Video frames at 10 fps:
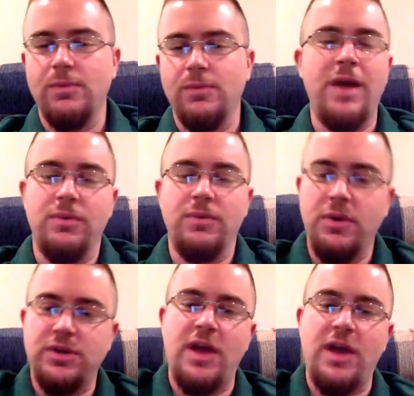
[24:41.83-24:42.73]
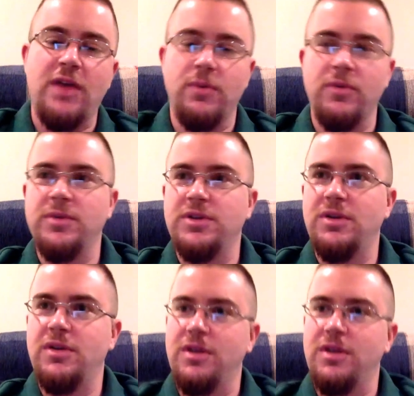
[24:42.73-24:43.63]
Well, I don't know what your tax forms are, but
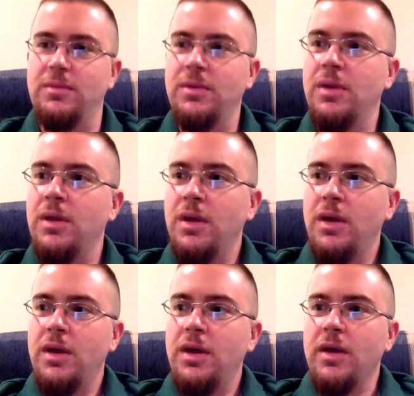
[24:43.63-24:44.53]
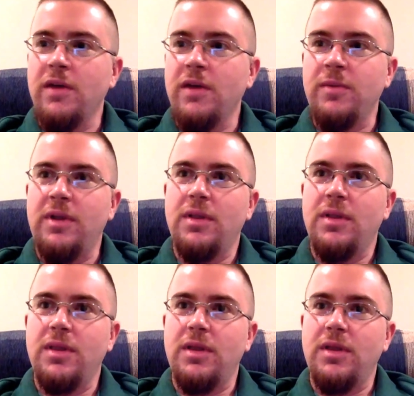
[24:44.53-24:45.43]
you just send government
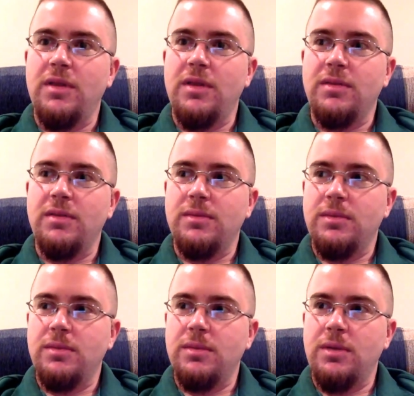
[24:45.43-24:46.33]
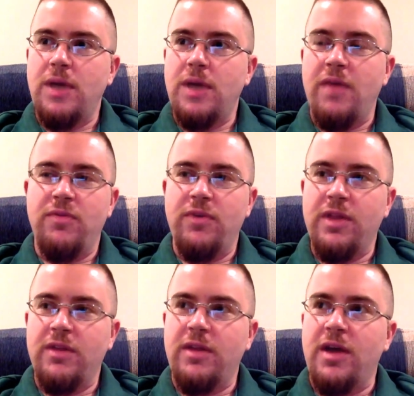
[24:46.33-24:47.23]
you have them fill
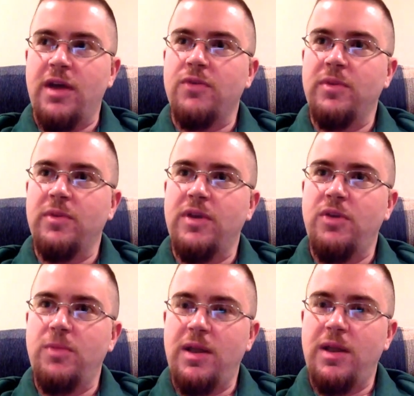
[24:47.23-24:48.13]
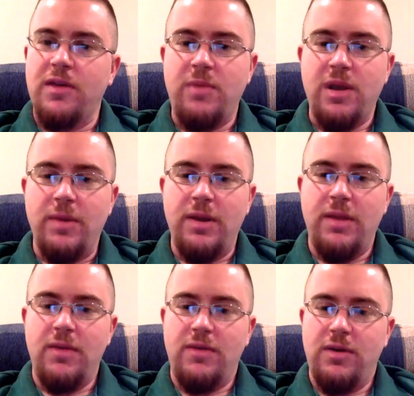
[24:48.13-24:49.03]
out the tax form and say you made X amount of money
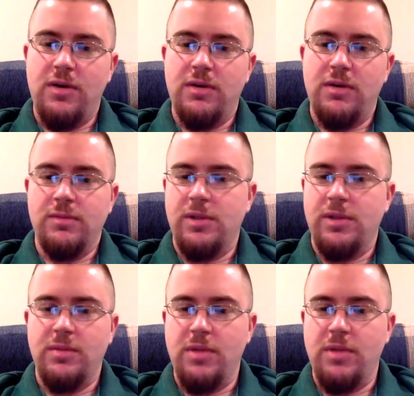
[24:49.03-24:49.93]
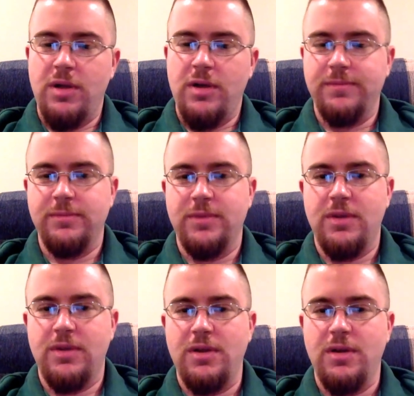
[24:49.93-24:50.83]
this year, blah blah blah.
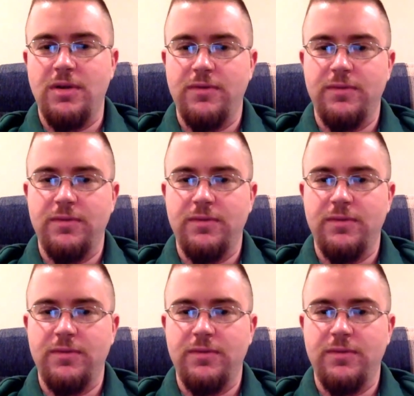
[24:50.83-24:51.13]
Send it off.